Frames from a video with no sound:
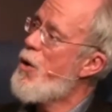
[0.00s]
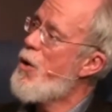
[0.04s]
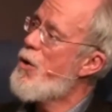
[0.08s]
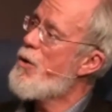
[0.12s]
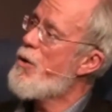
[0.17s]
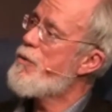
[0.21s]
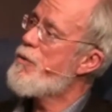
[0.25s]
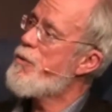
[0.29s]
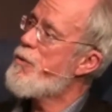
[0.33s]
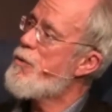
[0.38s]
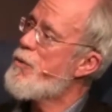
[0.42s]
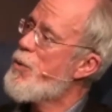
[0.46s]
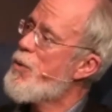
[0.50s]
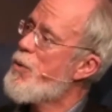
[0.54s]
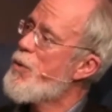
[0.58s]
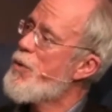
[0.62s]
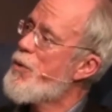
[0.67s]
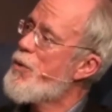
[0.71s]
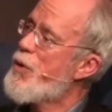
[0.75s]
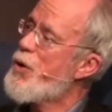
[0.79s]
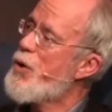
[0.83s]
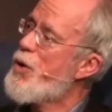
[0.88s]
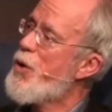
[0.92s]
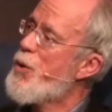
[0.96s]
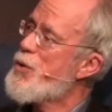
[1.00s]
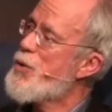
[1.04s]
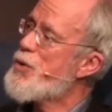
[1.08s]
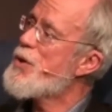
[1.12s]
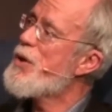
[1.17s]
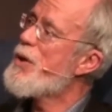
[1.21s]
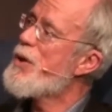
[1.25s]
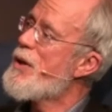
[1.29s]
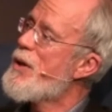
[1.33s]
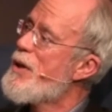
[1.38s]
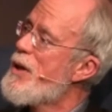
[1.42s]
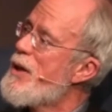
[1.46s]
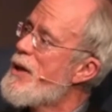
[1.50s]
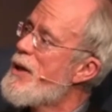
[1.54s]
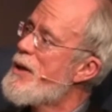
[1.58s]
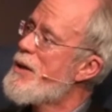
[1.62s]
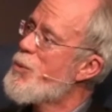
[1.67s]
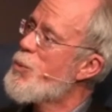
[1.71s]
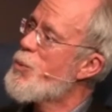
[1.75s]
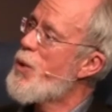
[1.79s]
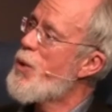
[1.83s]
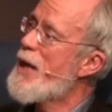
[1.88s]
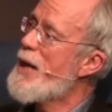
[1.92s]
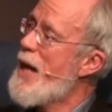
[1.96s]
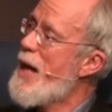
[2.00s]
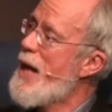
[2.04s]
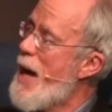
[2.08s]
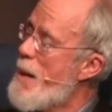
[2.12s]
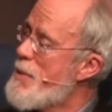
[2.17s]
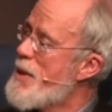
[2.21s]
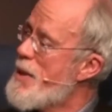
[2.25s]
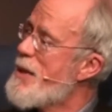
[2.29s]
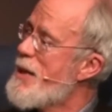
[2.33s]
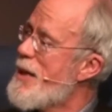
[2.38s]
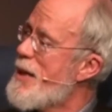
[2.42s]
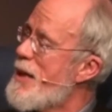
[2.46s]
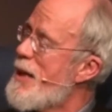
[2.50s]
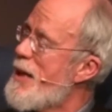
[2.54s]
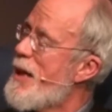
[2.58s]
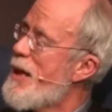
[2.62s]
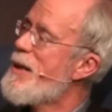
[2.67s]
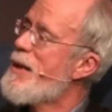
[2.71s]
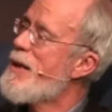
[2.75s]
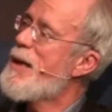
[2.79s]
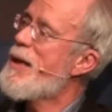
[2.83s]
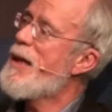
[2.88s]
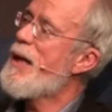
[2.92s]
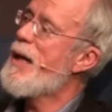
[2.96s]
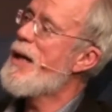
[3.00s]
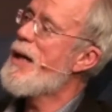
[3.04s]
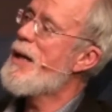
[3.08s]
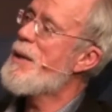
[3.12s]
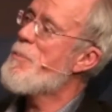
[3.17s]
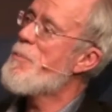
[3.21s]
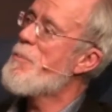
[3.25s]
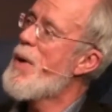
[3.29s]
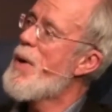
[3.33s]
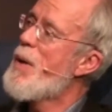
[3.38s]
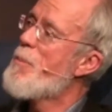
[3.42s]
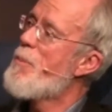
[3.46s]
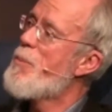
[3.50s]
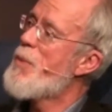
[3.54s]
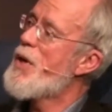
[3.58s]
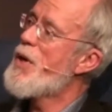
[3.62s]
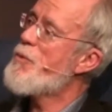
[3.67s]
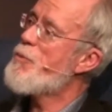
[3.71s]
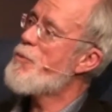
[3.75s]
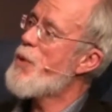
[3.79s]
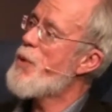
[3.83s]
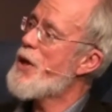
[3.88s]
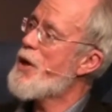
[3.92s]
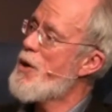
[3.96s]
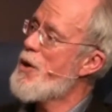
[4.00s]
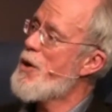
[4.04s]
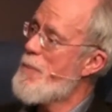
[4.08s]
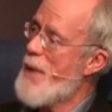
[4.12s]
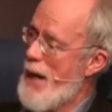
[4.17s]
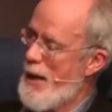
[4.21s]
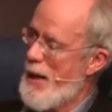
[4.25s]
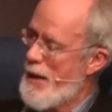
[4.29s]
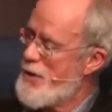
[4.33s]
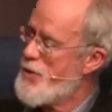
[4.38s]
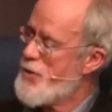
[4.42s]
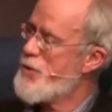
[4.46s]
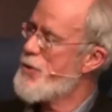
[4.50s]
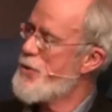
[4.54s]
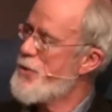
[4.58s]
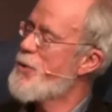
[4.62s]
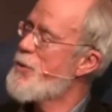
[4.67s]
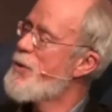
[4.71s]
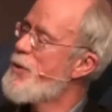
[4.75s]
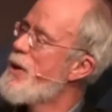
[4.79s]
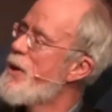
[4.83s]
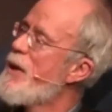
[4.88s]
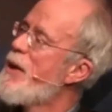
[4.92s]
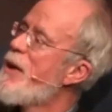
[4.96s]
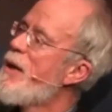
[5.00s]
of the culture that we inhabit here. If we go back to